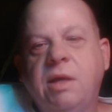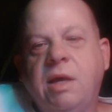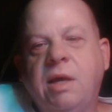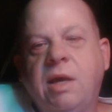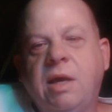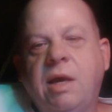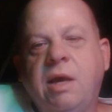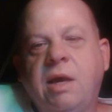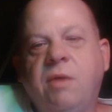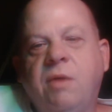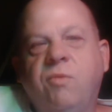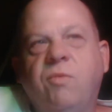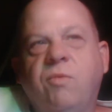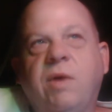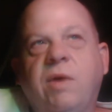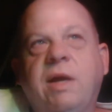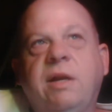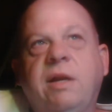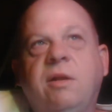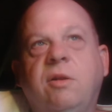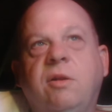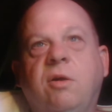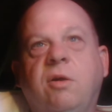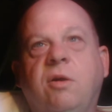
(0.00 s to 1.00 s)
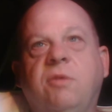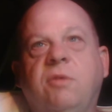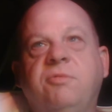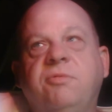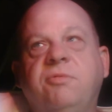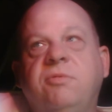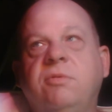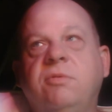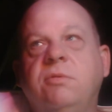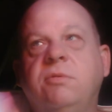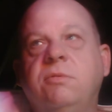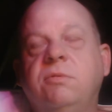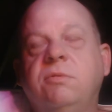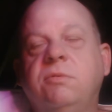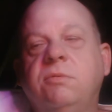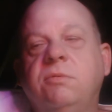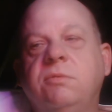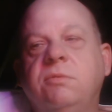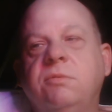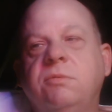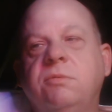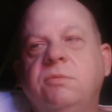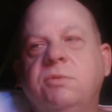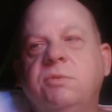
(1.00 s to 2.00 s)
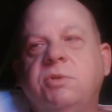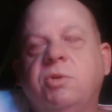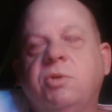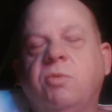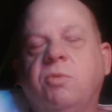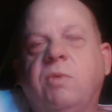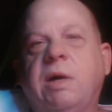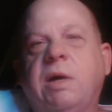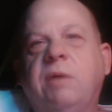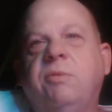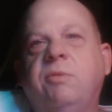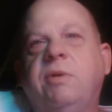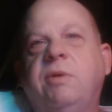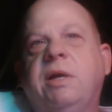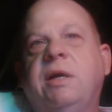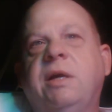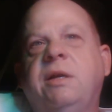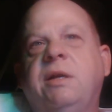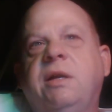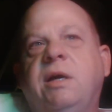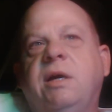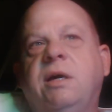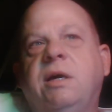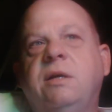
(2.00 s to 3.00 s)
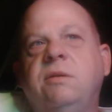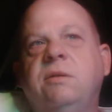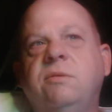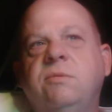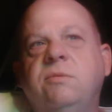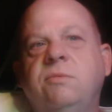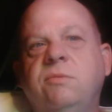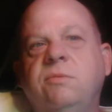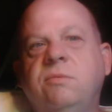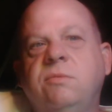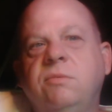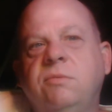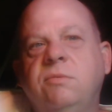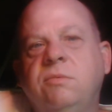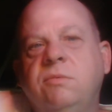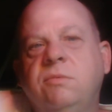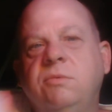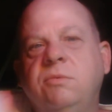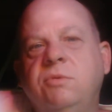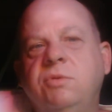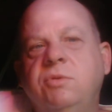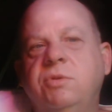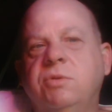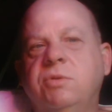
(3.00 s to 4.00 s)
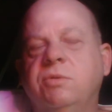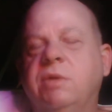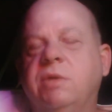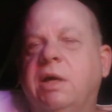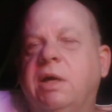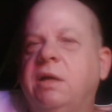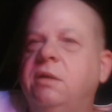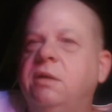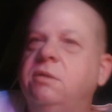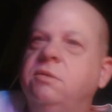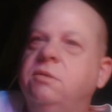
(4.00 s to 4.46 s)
and write it off. So why would I not do that?